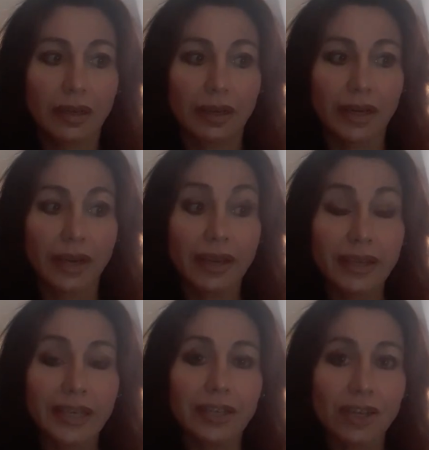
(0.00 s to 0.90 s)

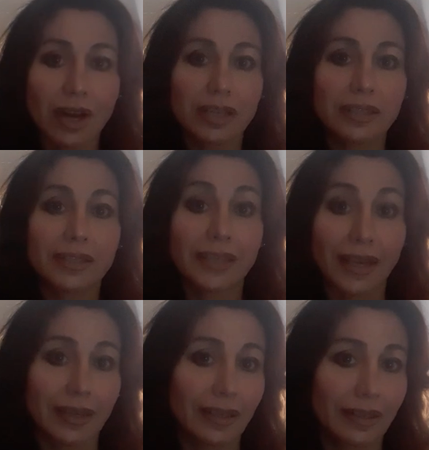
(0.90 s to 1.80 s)
I get
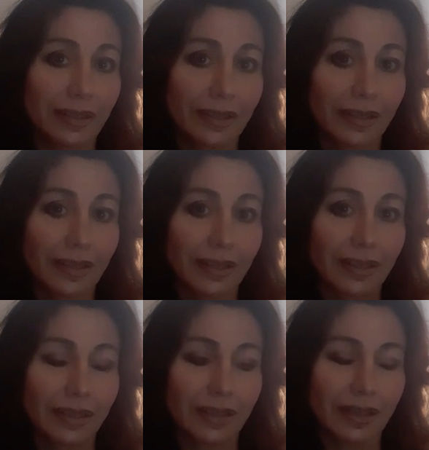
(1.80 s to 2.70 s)
nauseated
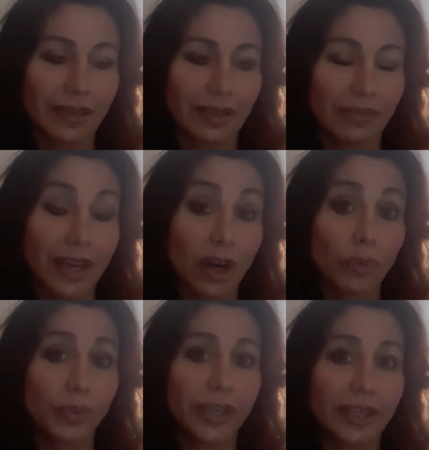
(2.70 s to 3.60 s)
of
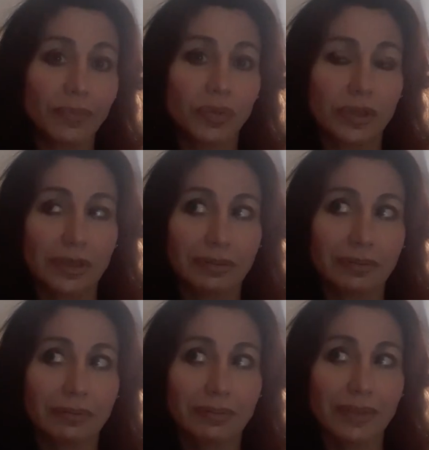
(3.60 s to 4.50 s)
how people
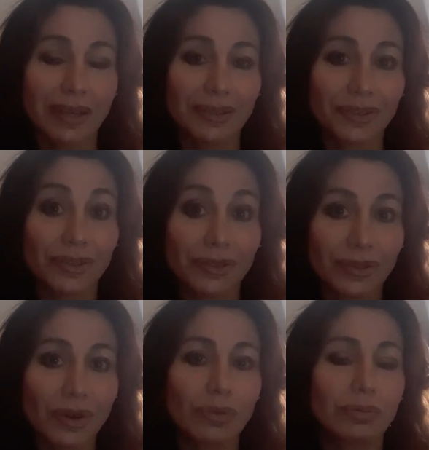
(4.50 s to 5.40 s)
are
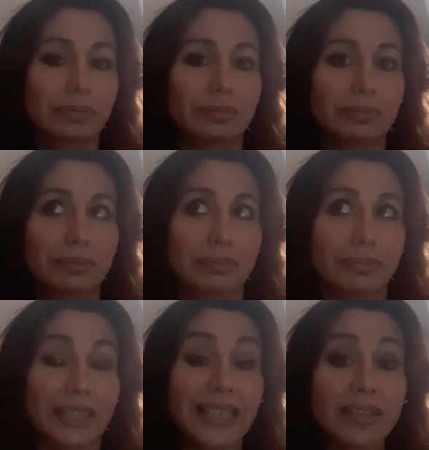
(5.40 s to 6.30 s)
so
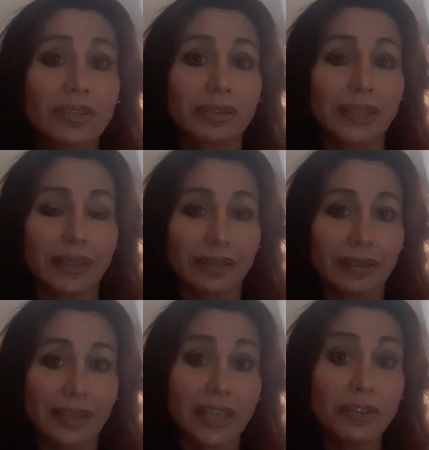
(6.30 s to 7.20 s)
easily
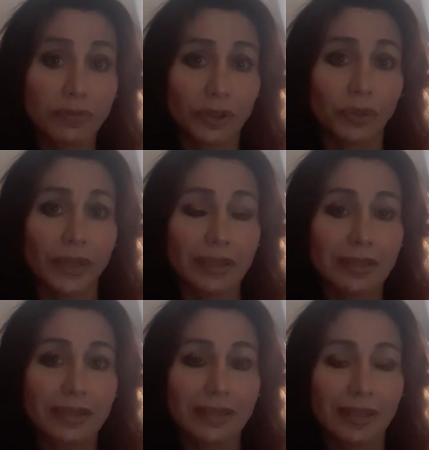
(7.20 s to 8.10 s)

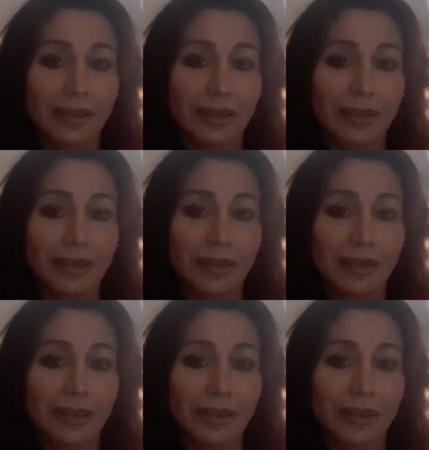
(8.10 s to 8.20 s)
influenced,